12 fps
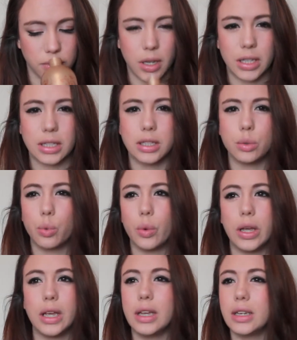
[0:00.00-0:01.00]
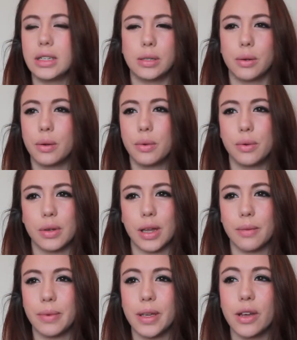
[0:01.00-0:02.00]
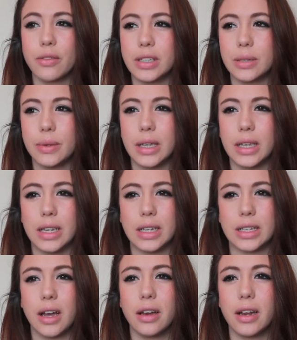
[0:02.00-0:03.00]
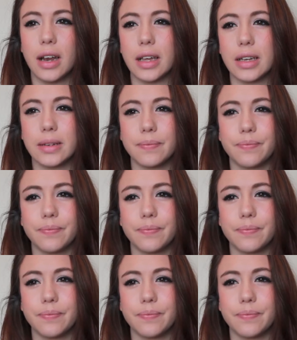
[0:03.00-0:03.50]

it's sweet without being over sweet. It's kind of like,